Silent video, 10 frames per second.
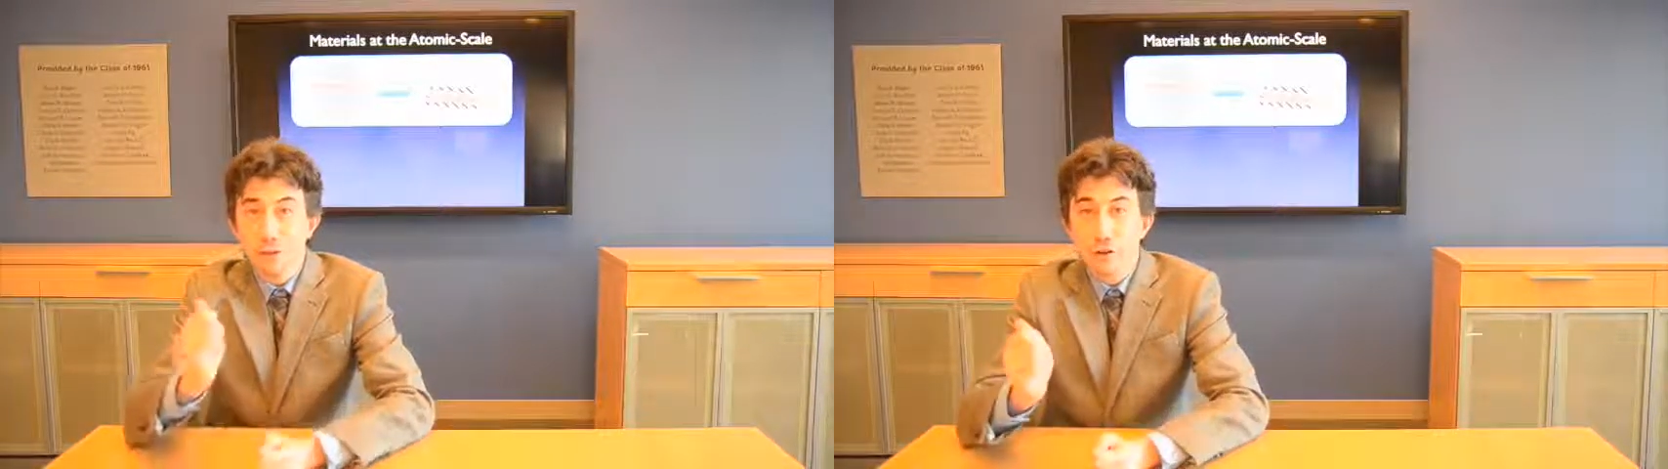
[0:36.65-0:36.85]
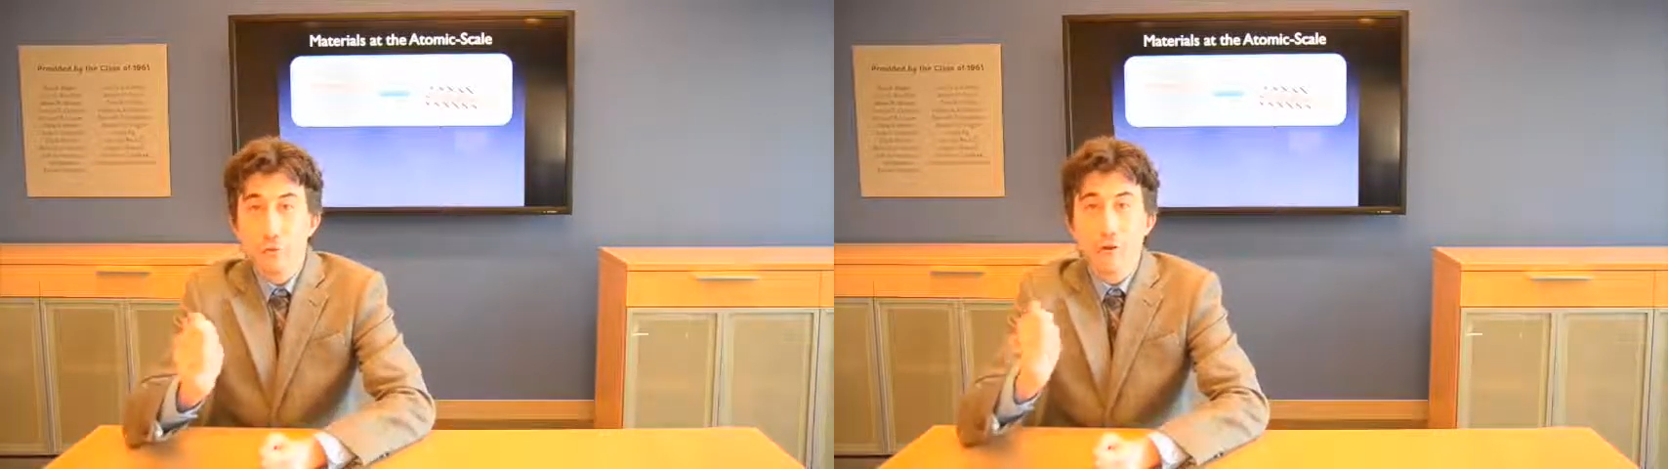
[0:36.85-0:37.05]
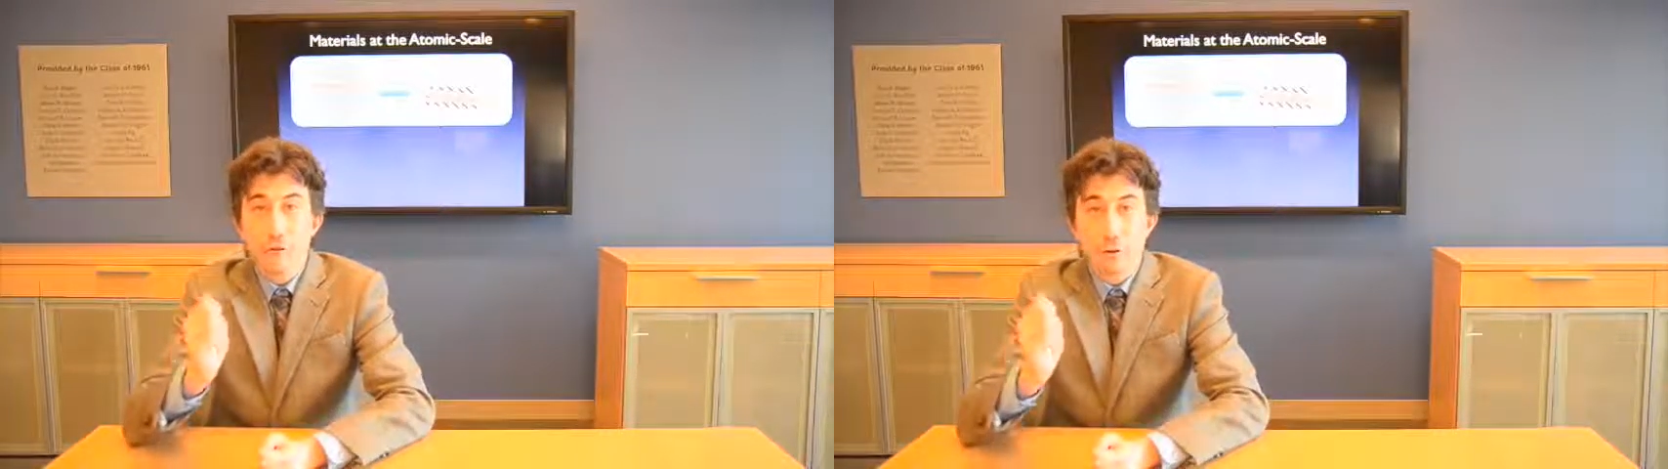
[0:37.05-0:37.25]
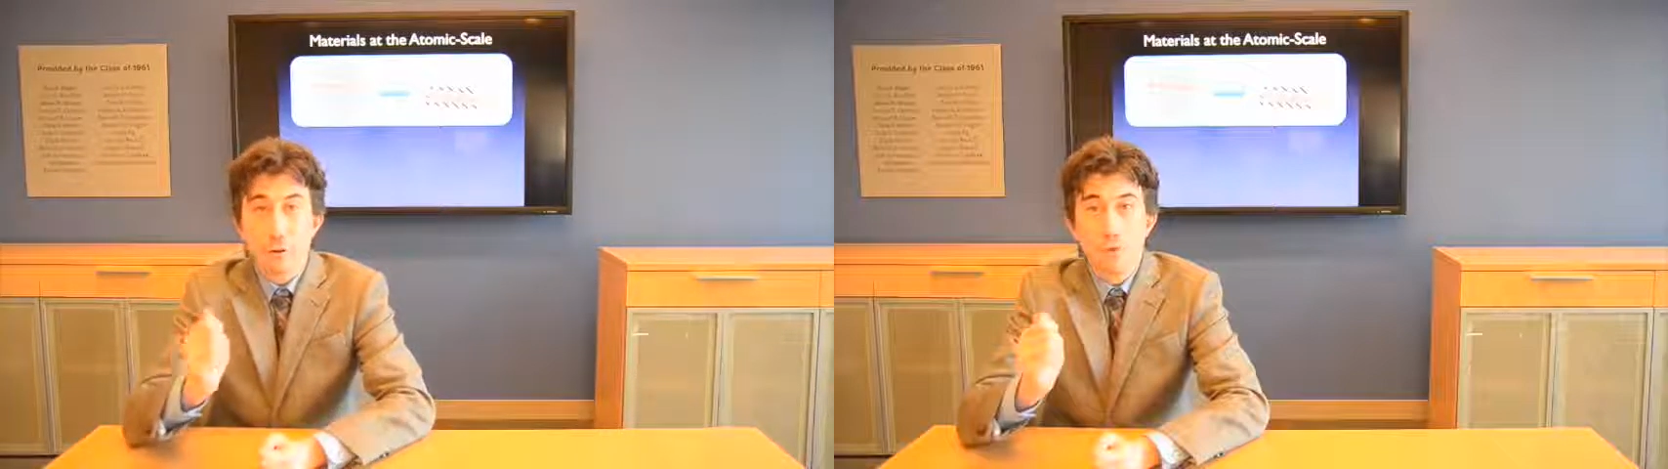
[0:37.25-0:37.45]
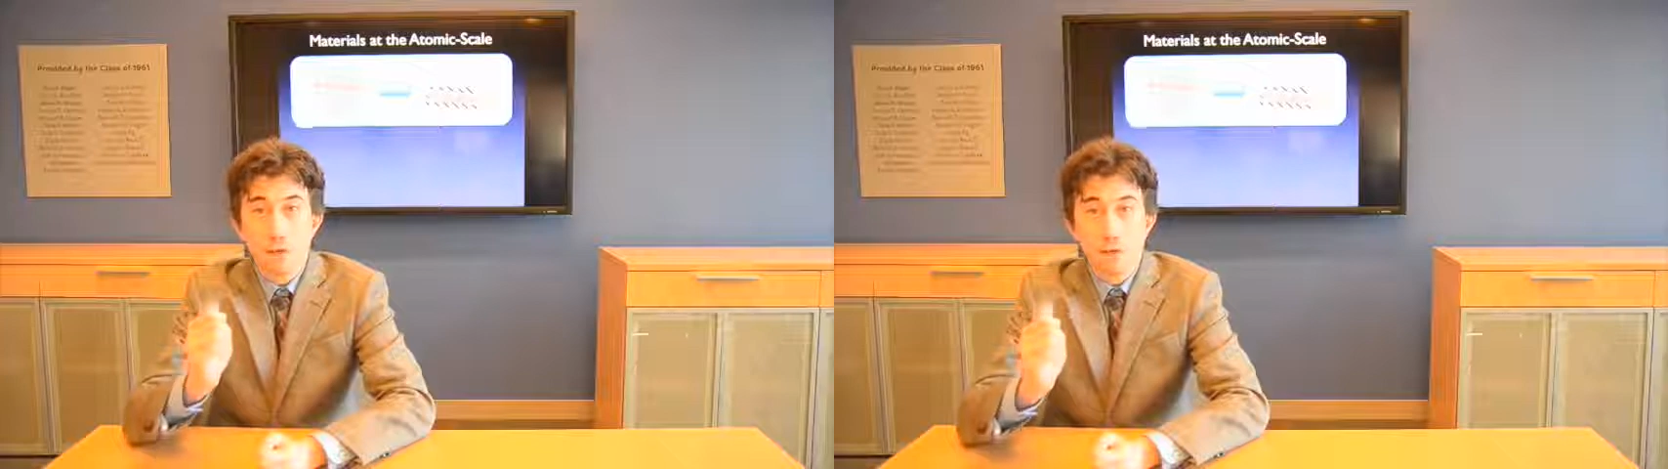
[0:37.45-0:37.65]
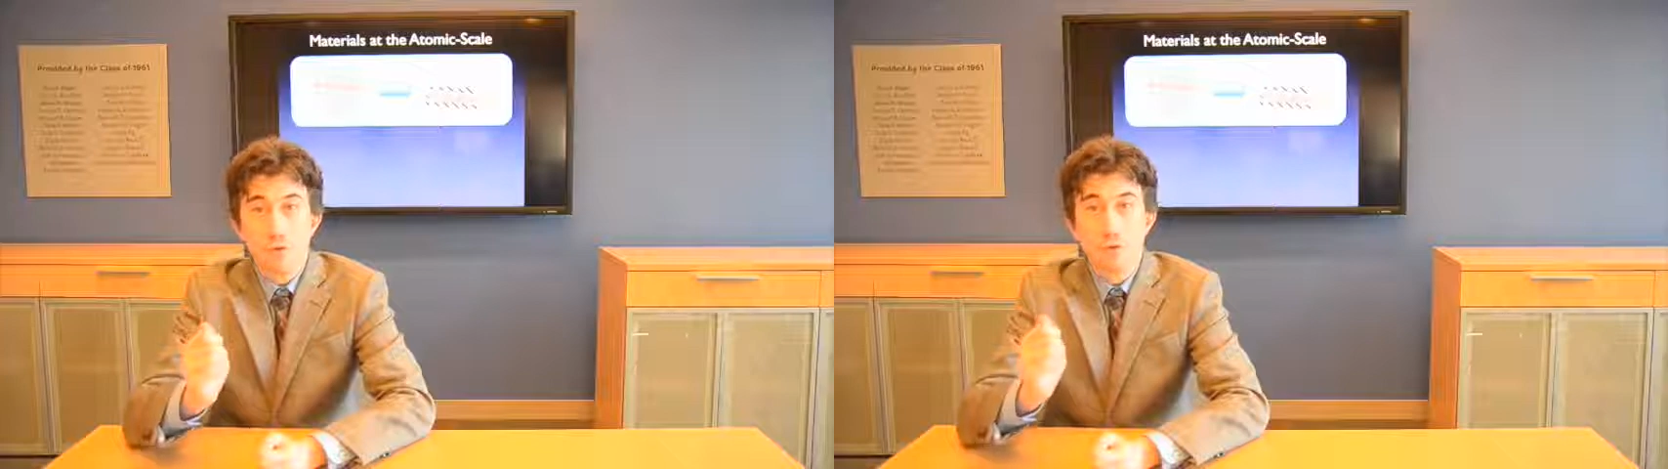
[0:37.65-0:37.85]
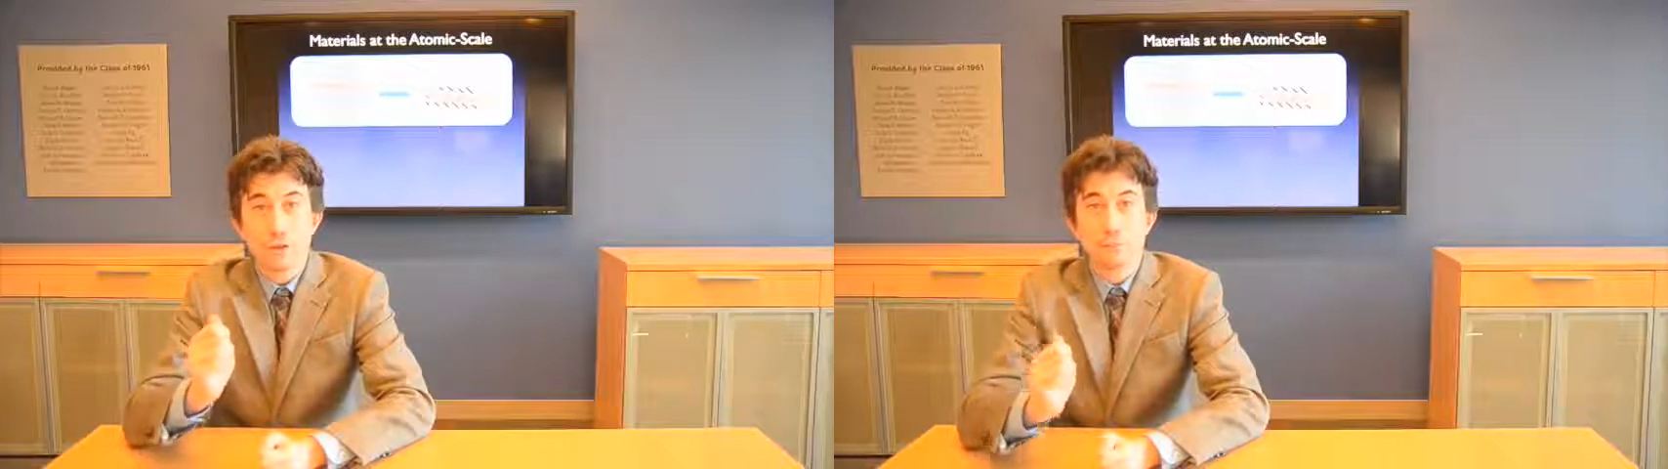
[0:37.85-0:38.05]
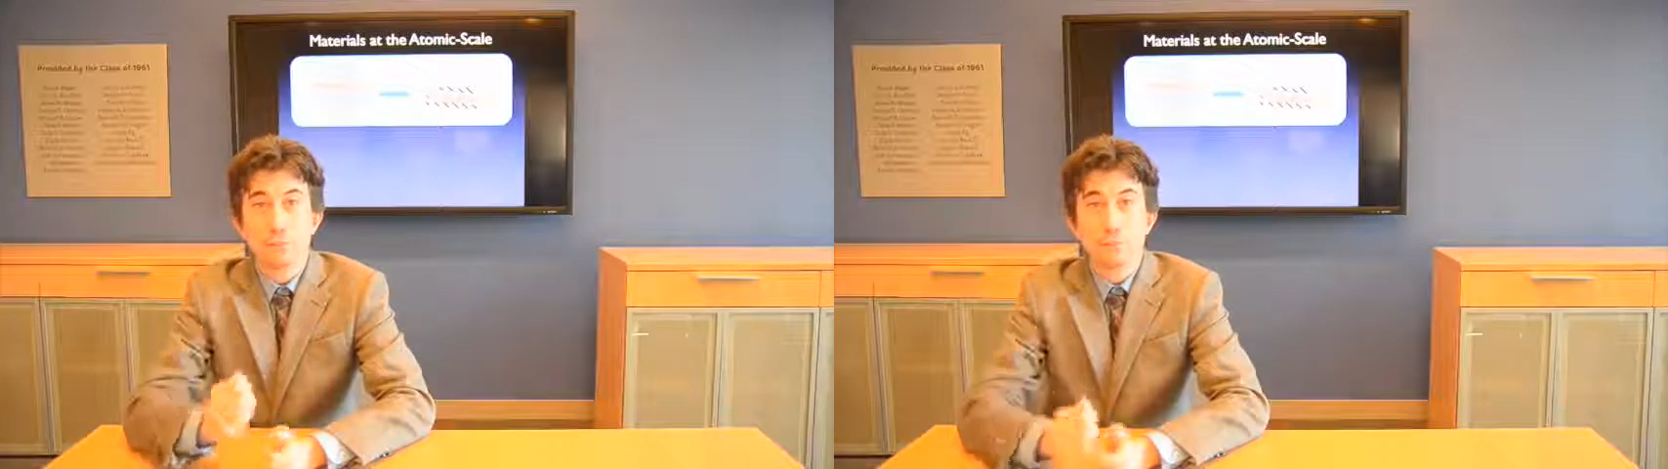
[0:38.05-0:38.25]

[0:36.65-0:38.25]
generate their own energy.